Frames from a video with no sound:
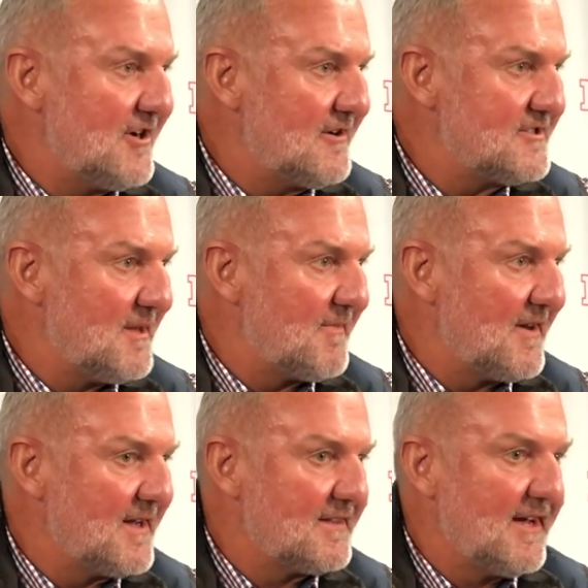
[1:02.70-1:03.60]
chair or
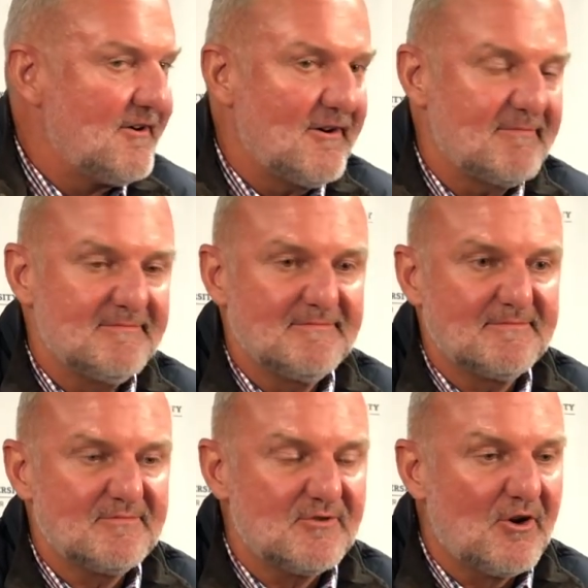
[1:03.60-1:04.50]
something like that, or
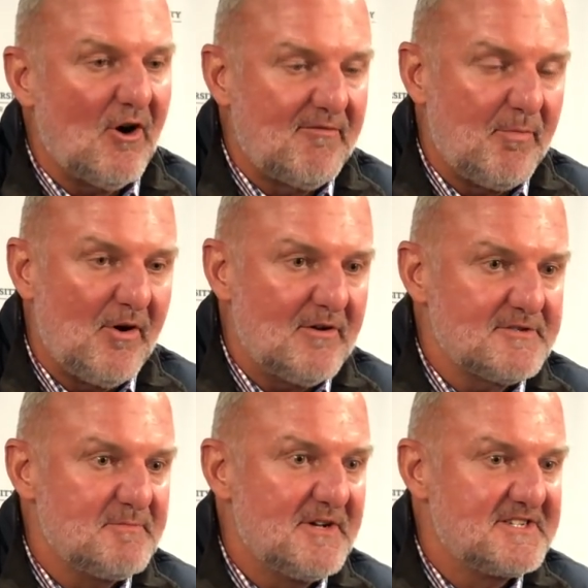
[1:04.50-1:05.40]
golf
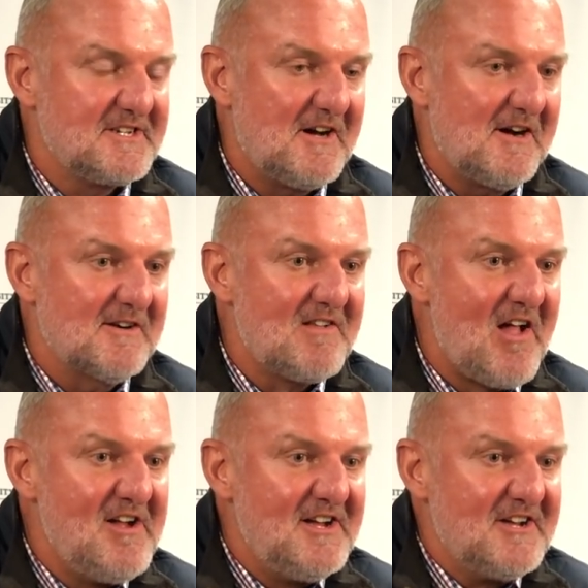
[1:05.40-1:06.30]
balls. But
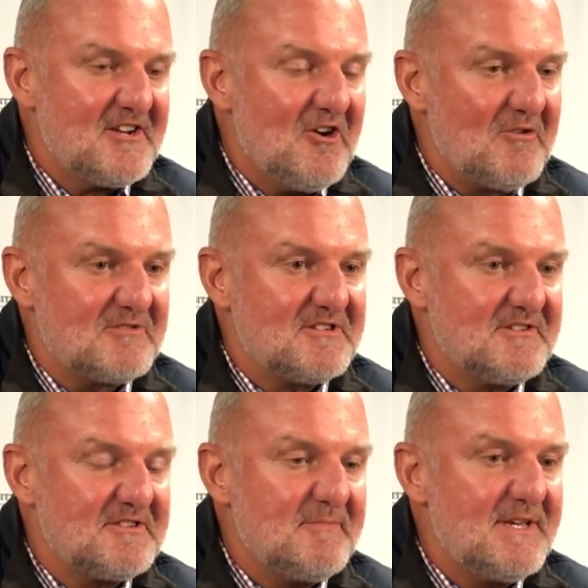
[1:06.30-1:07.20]
you know,
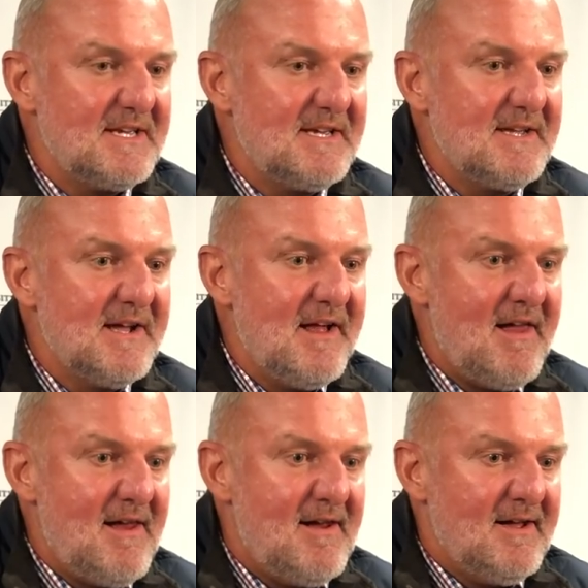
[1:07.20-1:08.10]
to me,
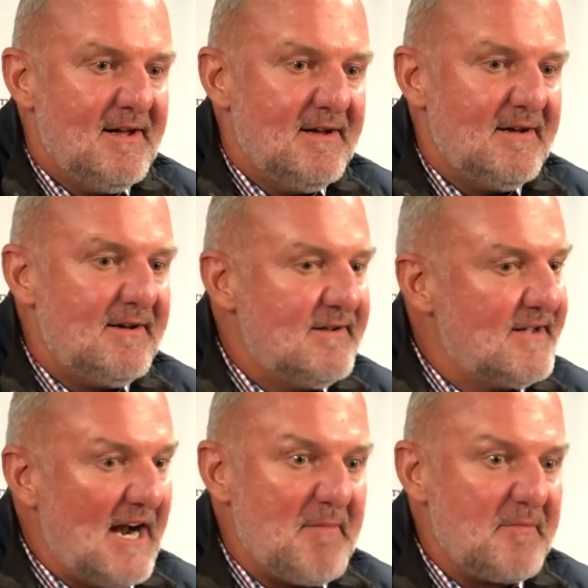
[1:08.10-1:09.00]

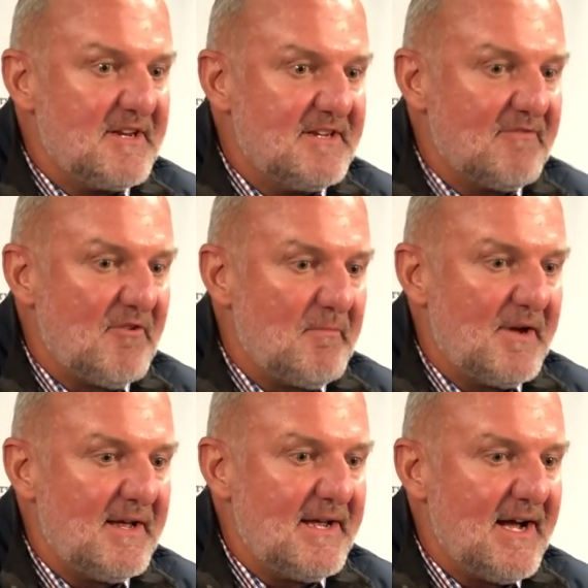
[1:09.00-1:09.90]
yeah, I may be different,
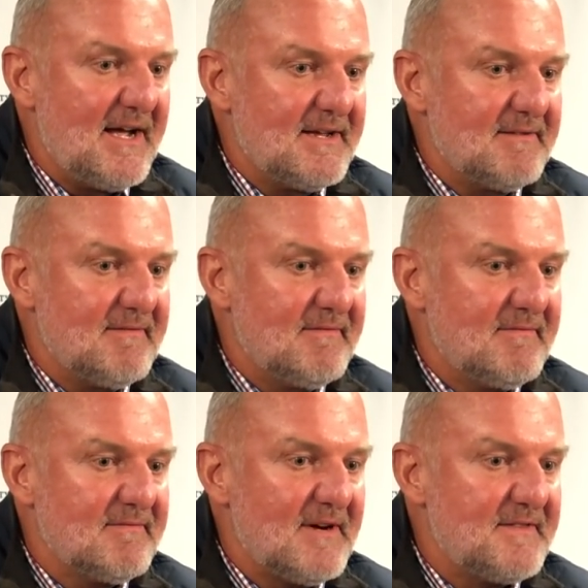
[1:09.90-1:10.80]
but
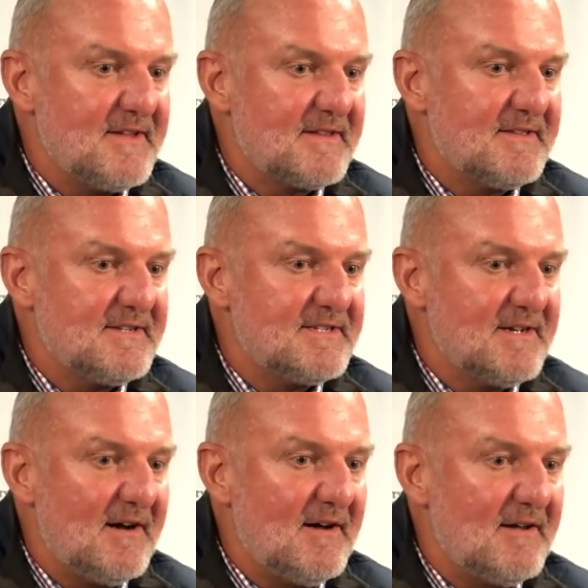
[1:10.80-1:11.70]
I think that